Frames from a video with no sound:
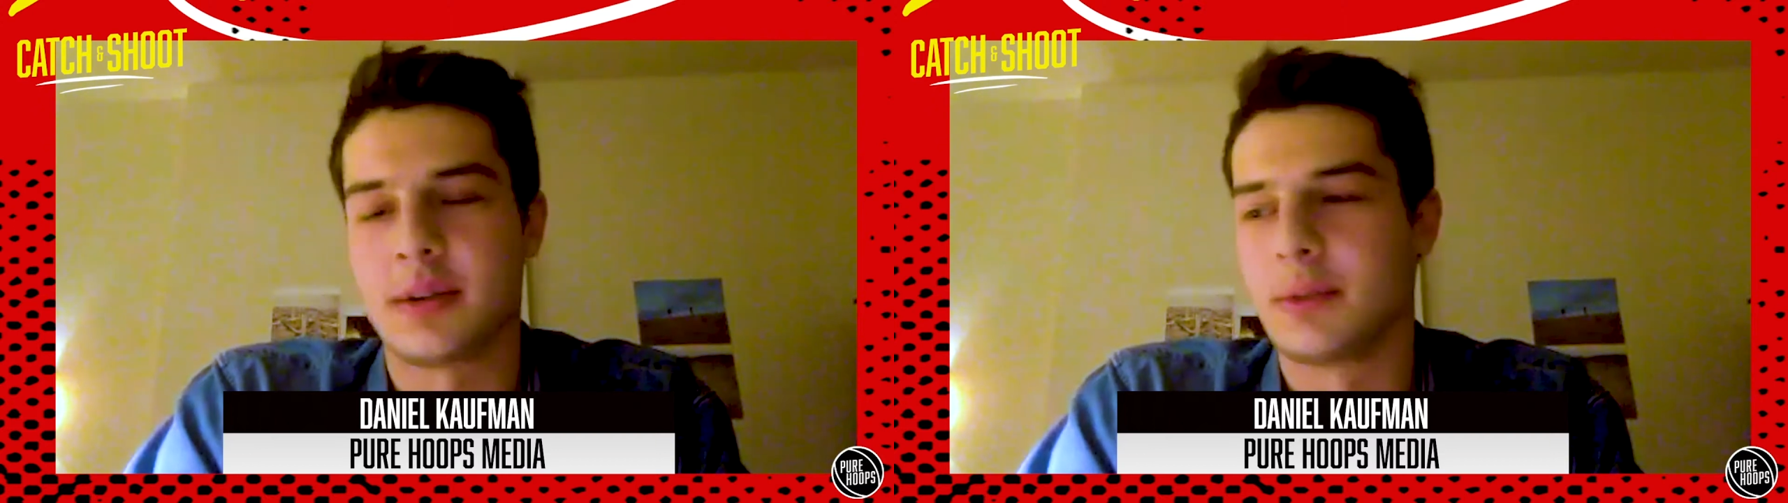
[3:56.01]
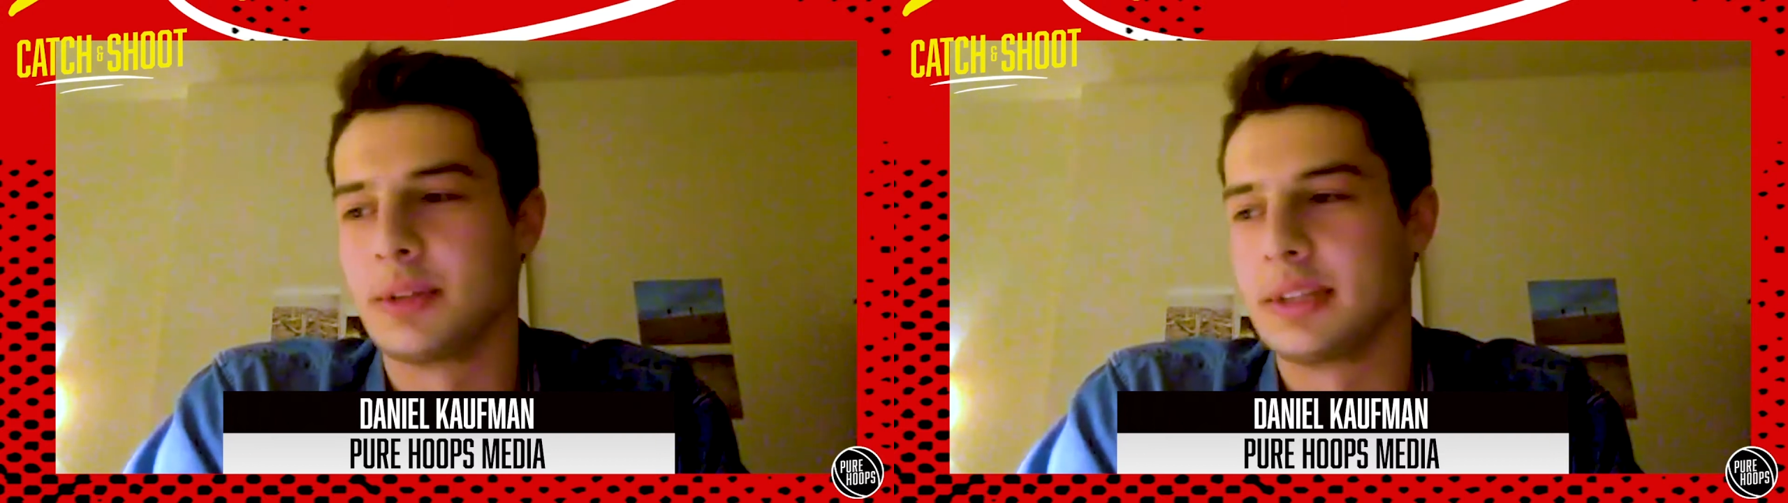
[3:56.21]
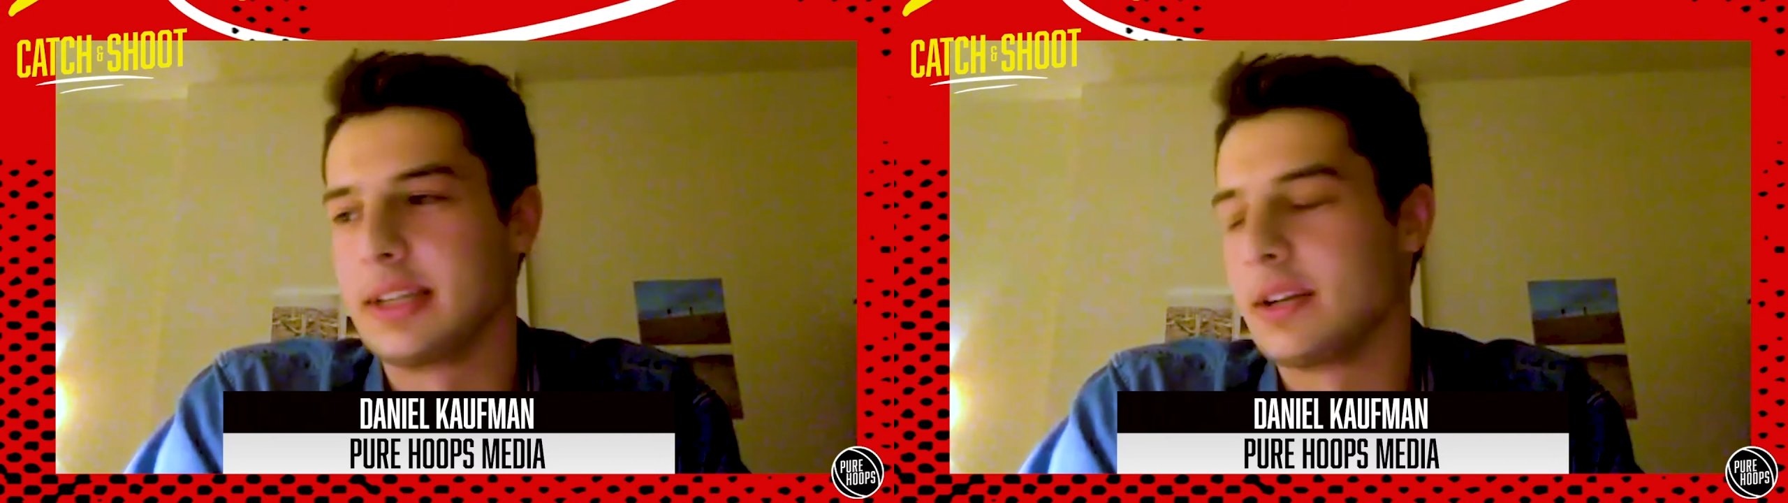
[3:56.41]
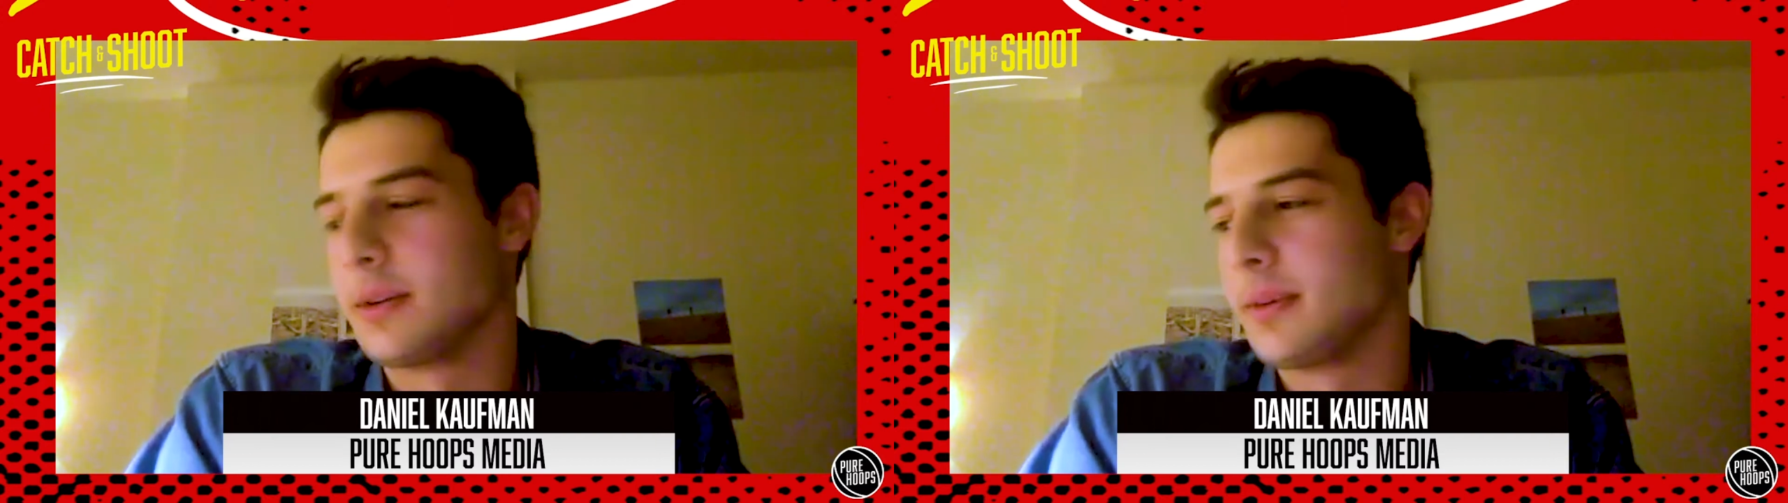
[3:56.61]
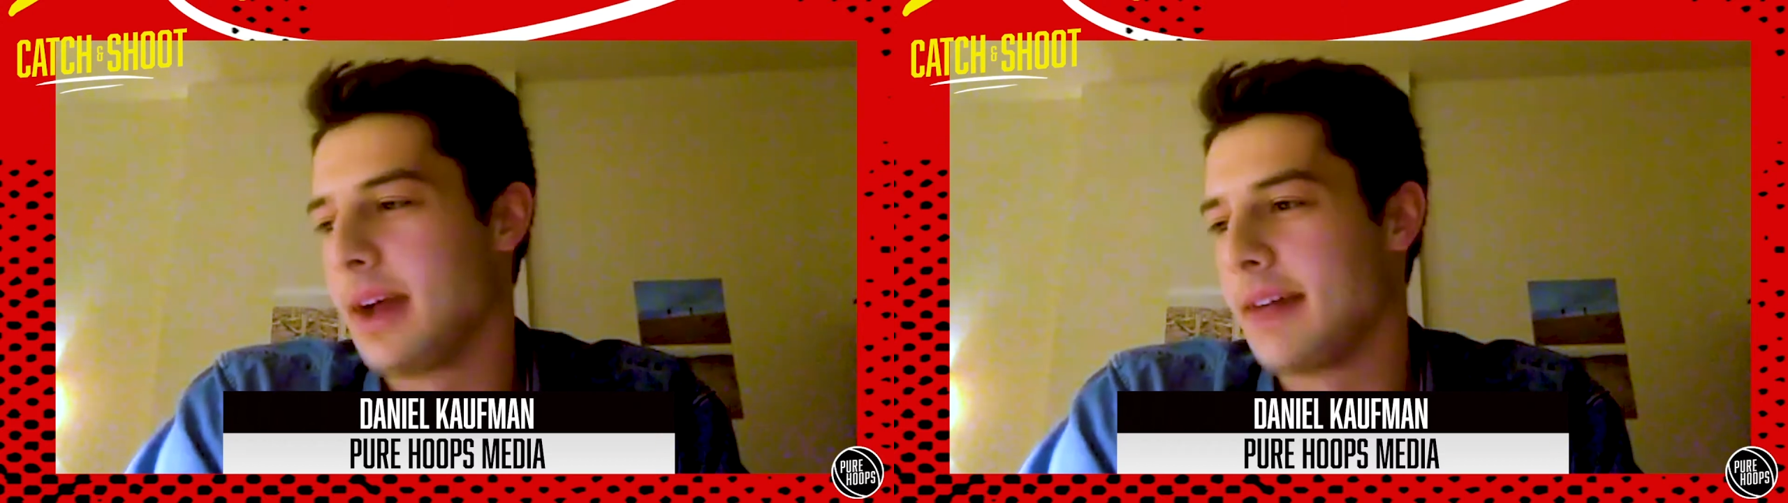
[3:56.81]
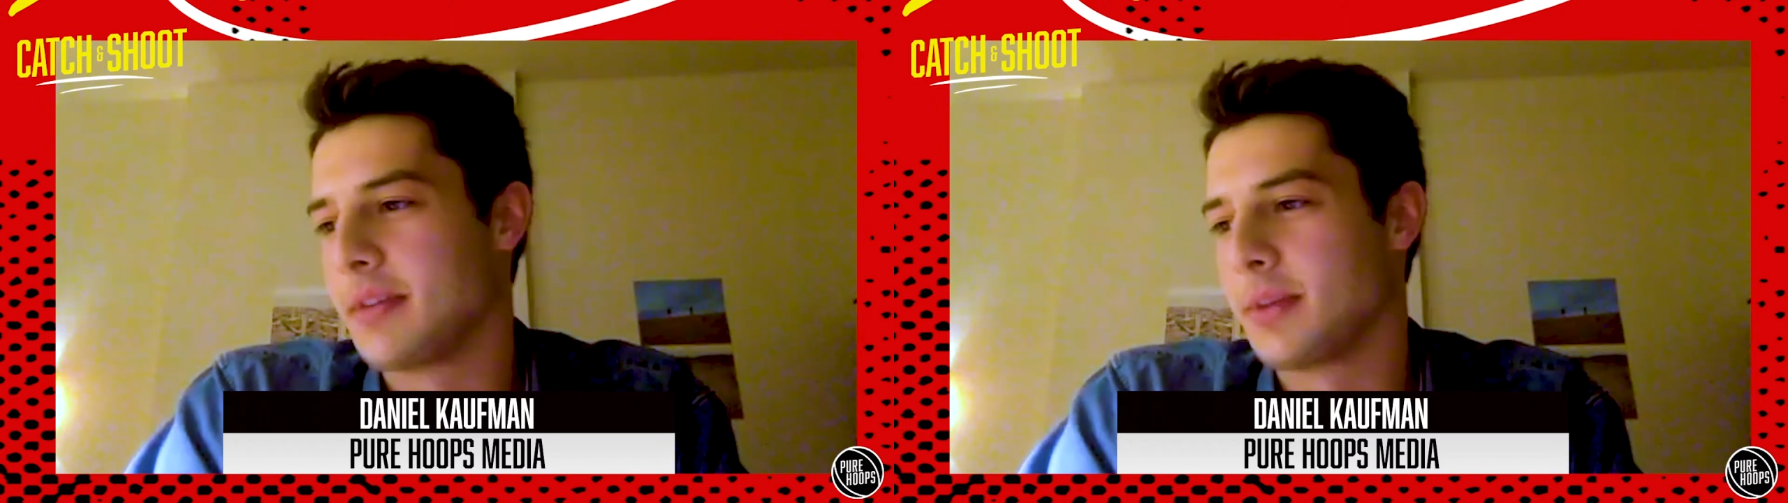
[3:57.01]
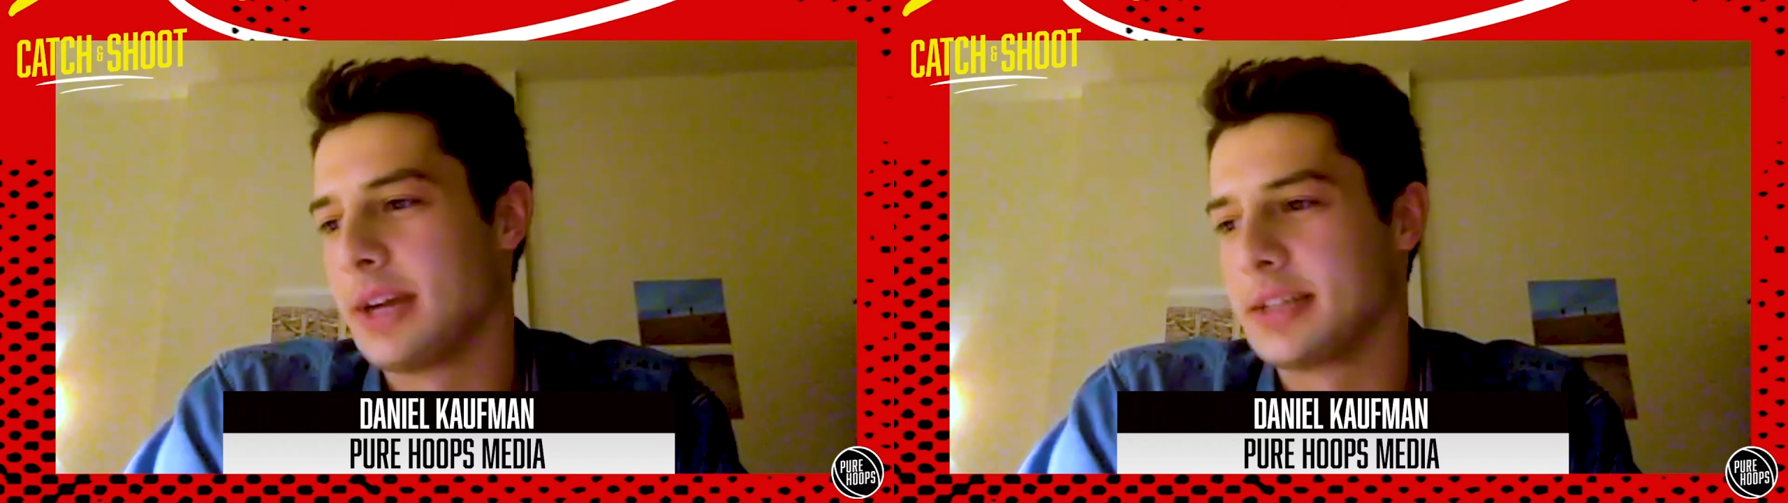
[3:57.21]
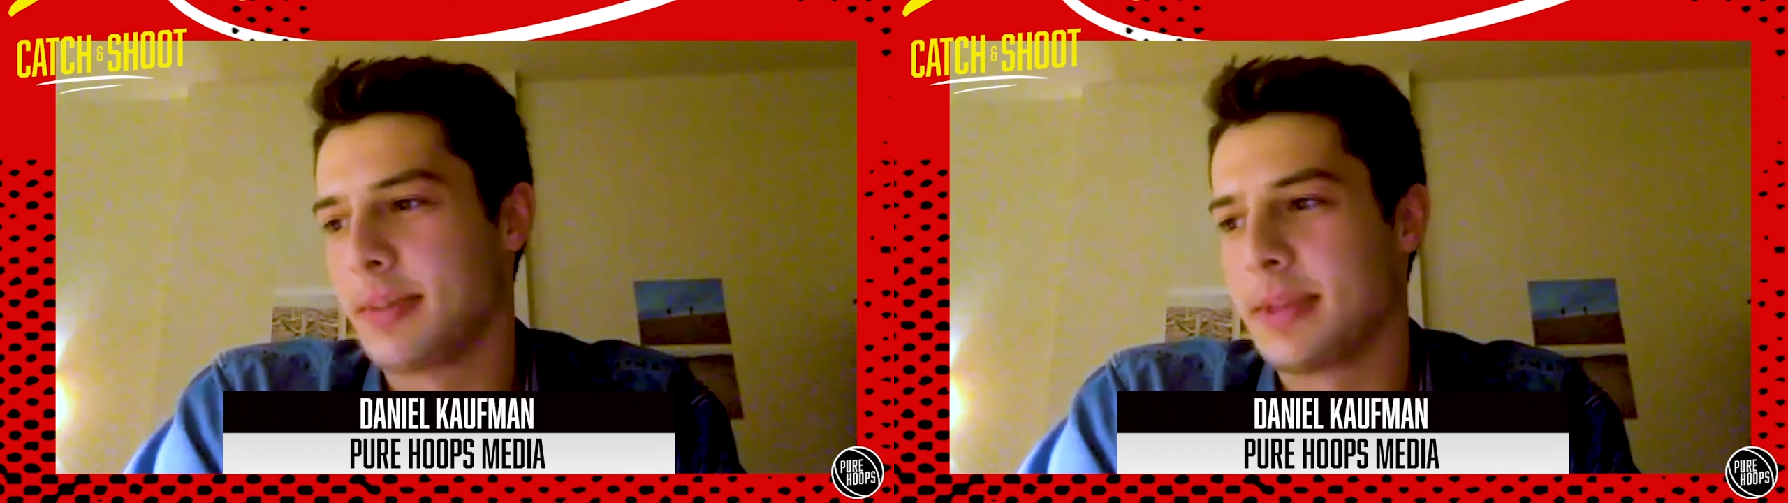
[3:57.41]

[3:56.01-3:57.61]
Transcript: you can really, have them rise up.